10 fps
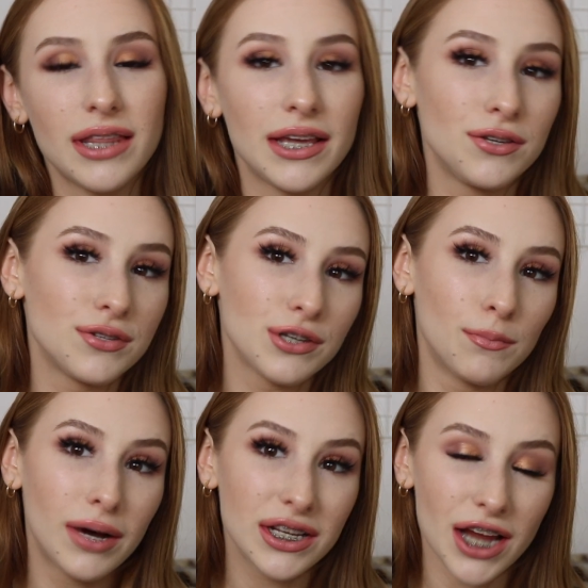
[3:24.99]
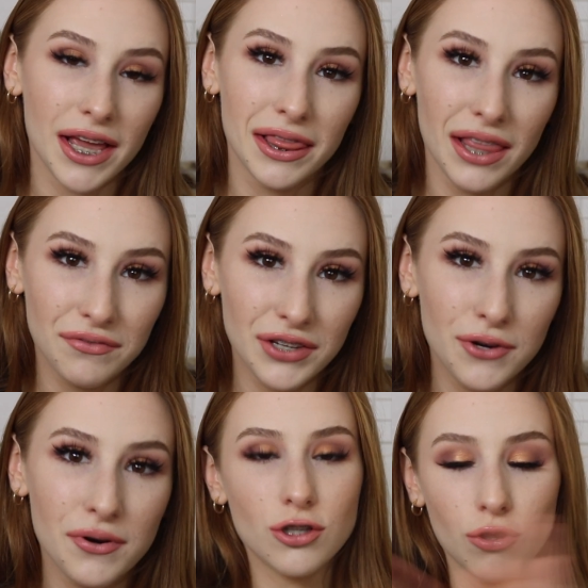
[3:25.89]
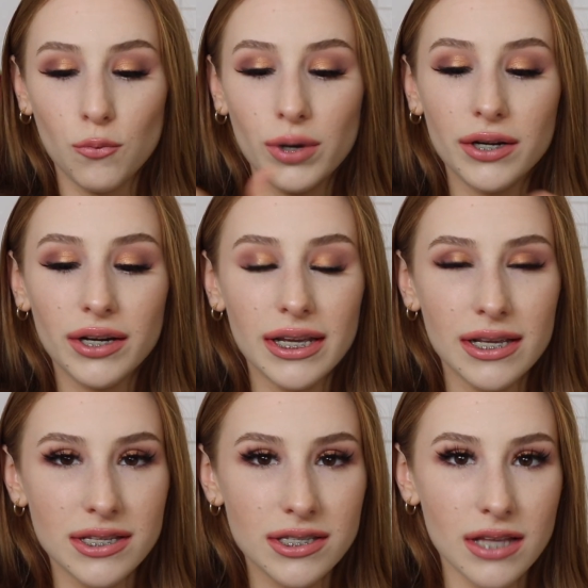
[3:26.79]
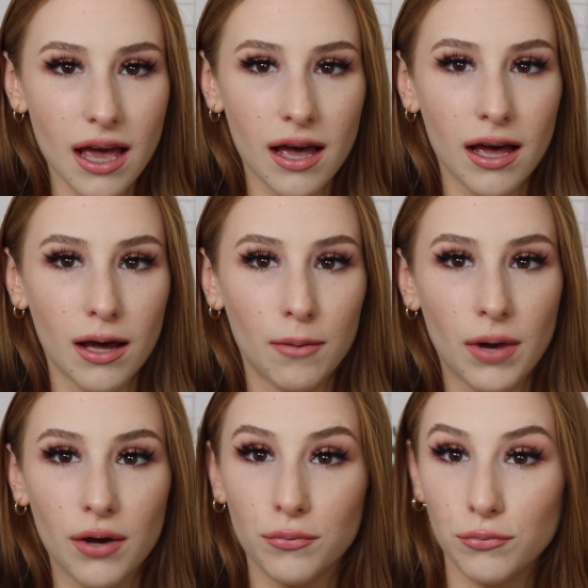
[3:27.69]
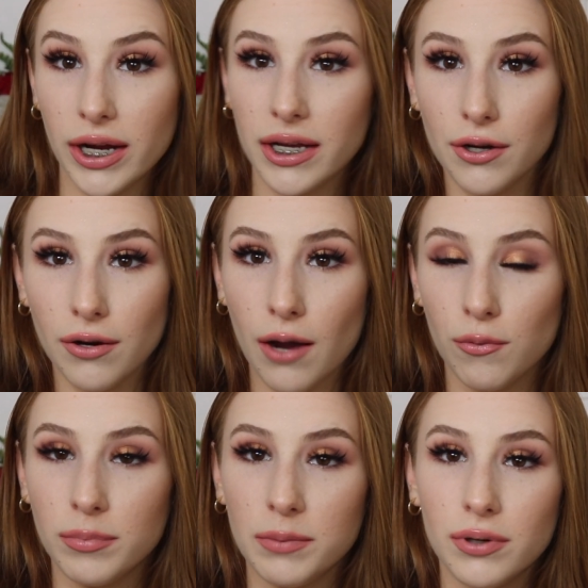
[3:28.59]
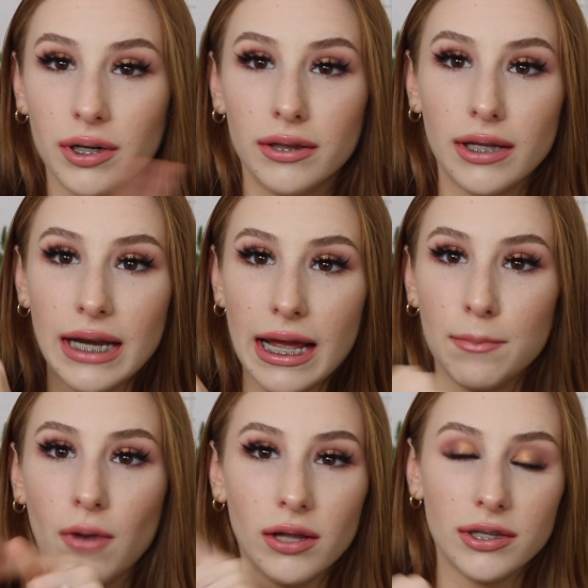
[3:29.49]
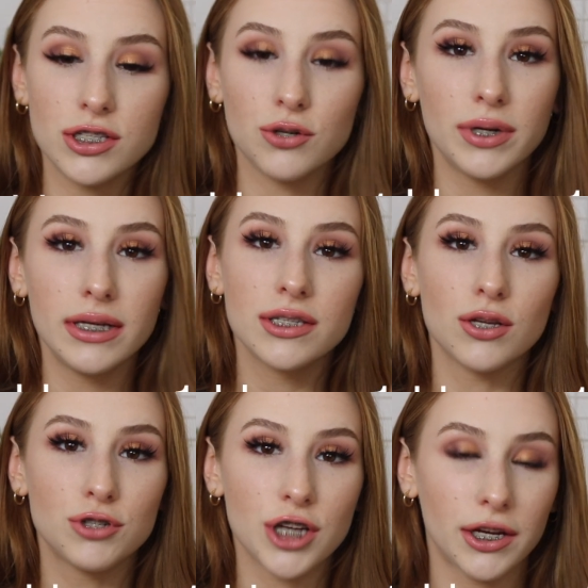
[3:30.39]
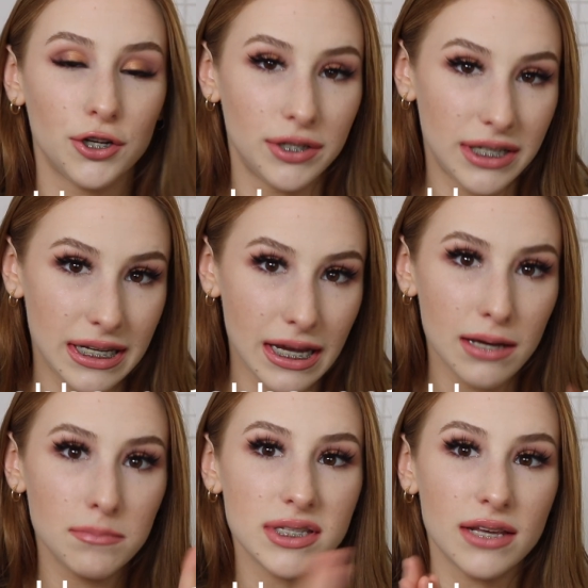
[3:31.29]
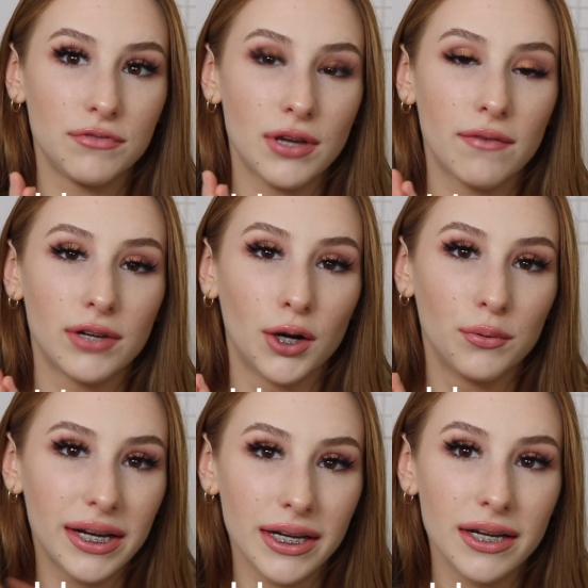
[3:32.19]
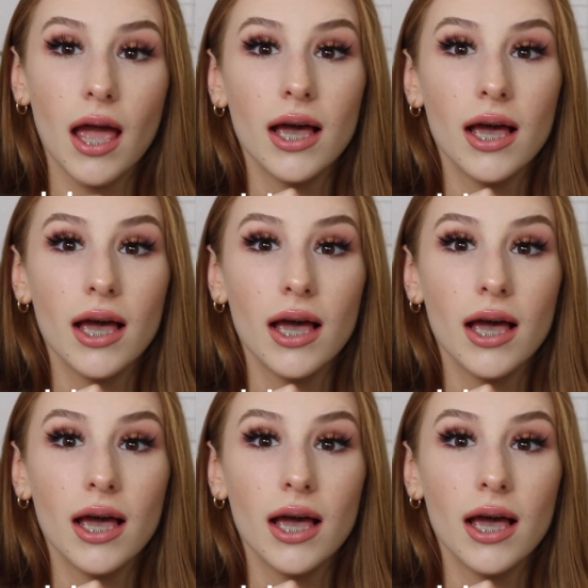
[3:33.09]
Thank you so much. I love you. So the winner is right here. I will be putting the name on the screen, so check your DMs if you haven't already.